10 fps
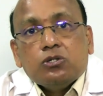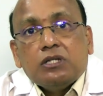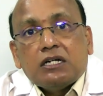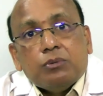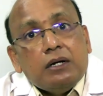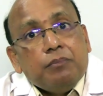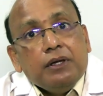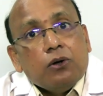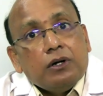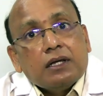So, that is why
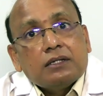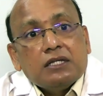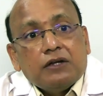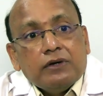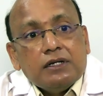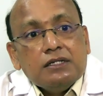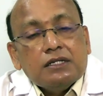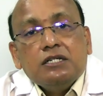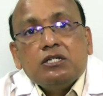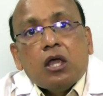periodic
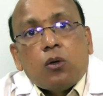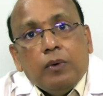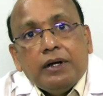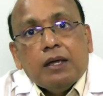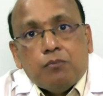surveillance is very